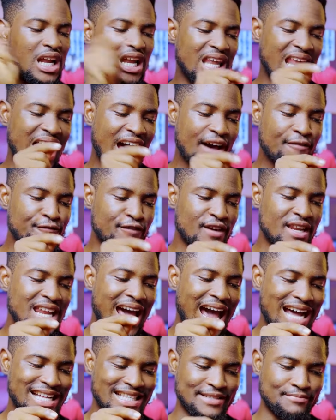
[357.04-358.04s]

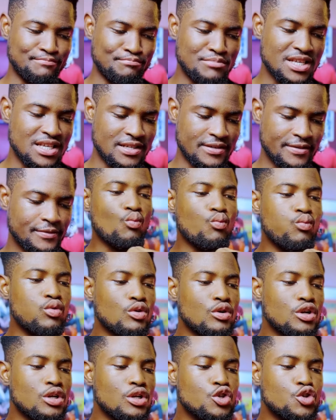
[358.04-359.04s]
Laughing at me.
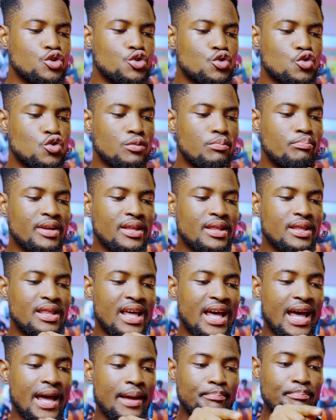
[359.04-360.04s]
Will you be
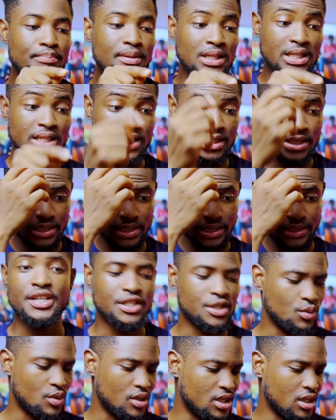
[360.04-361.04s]
there, please?
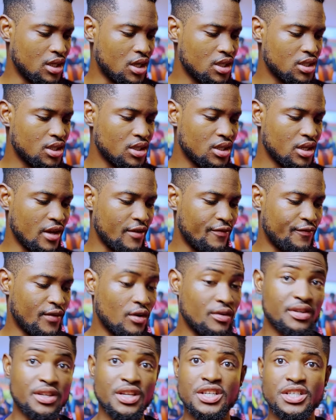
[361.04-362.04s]
She was launching a
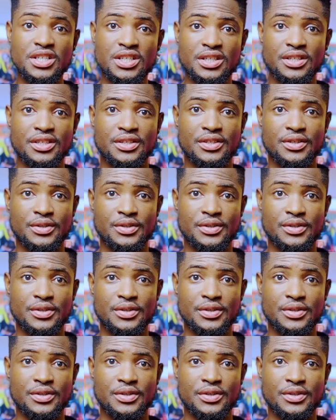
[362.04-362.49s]
foundation,